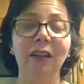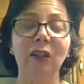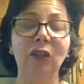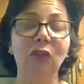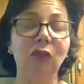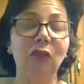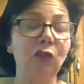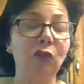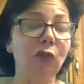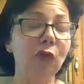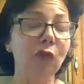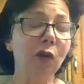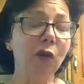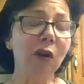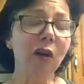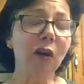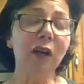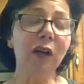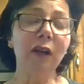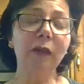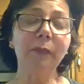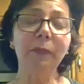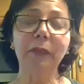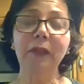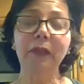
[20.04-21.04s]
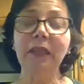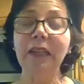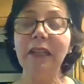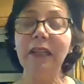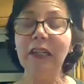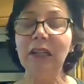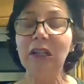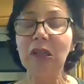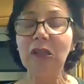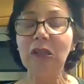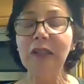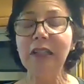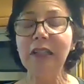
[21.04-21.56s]
Europe and
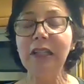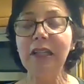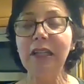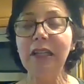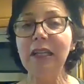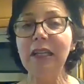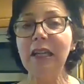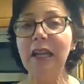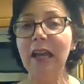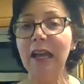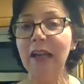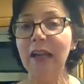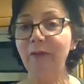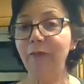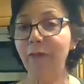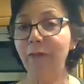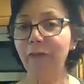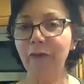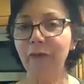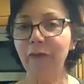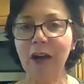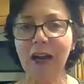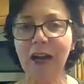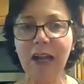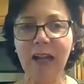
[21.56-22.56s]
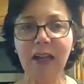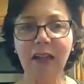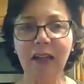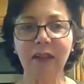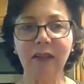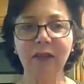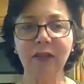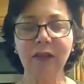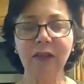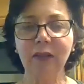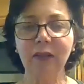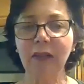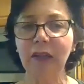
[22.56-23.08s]
Italy and
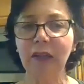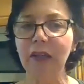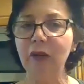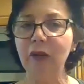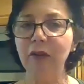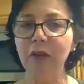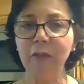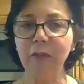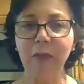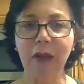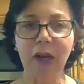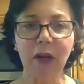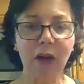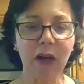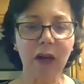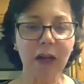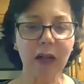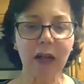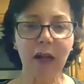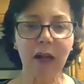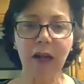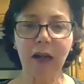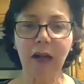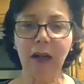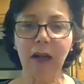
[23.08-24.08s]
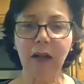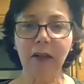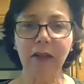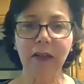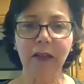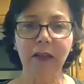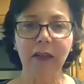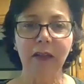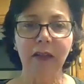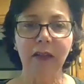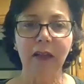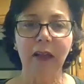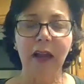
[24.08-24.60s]
France, here in America.
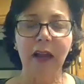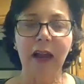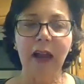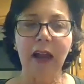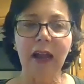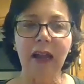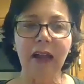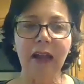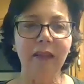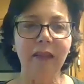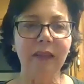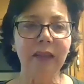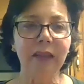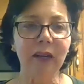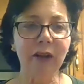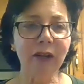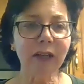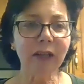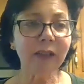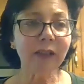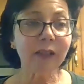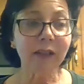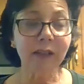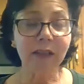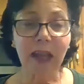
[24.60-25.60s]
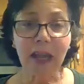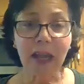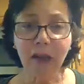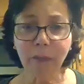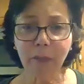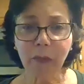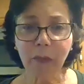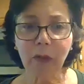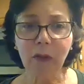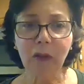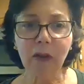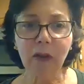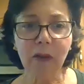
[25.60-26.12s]
And they're a
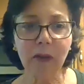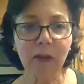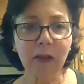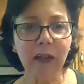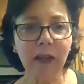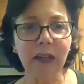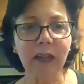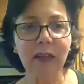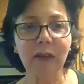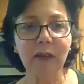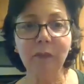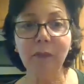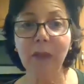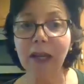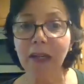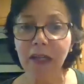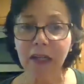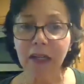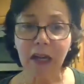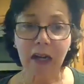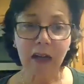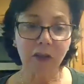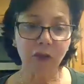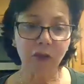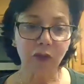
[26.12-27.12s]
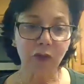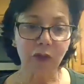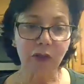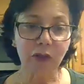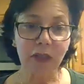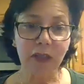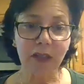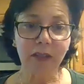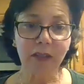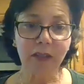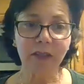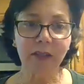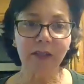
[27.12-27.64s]
staple in many
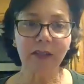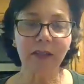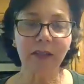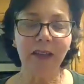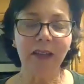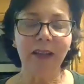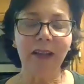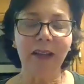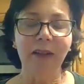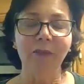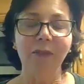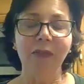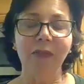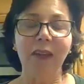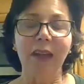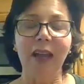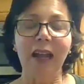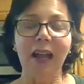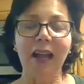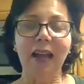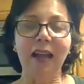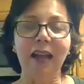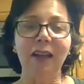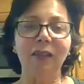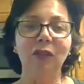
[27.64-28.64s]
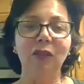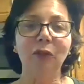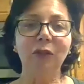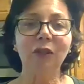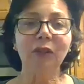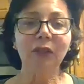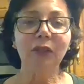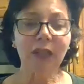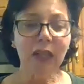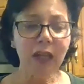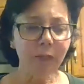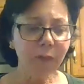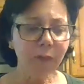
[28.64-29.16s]
countries. And they're a
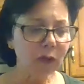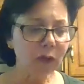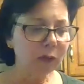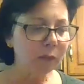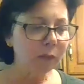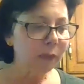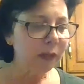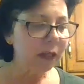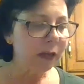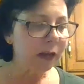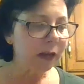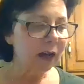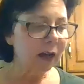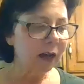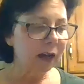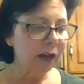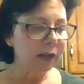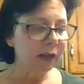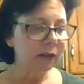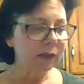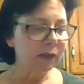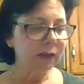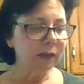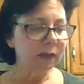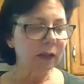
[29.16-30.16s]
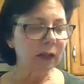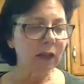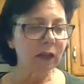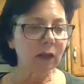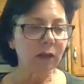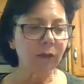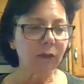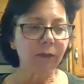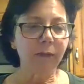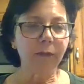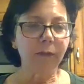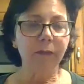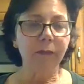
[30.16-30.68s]
staple because
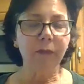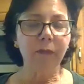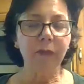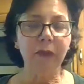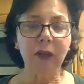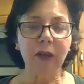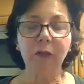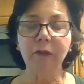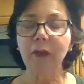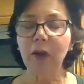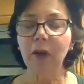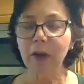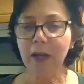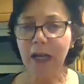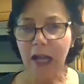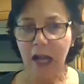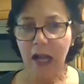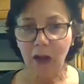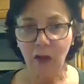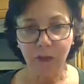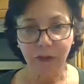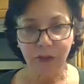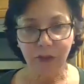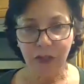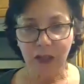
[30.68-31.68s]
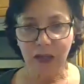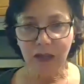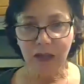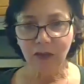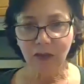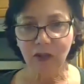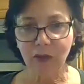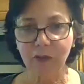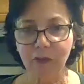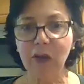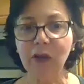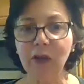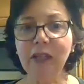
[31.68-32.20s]
if they're very healthy,
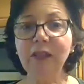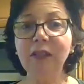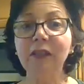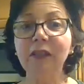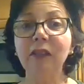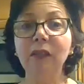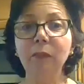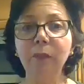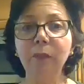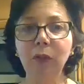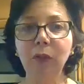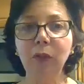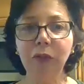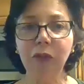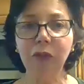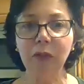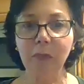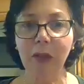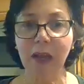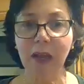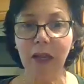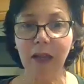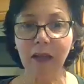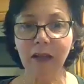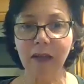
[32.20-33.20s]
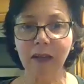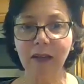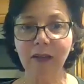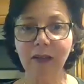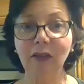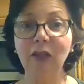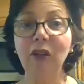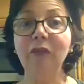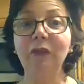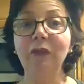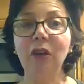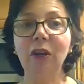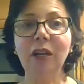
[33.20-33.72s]
they're very simple to make,
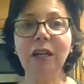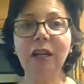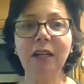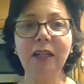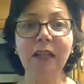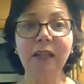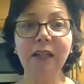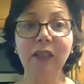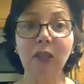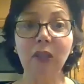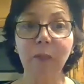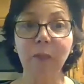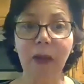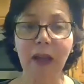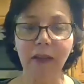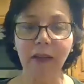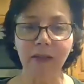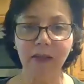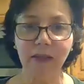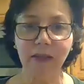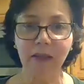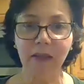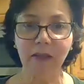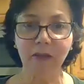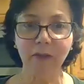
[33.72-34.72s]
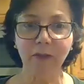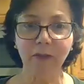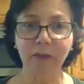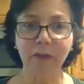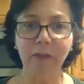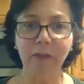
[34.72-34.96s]
they're very inexpensive.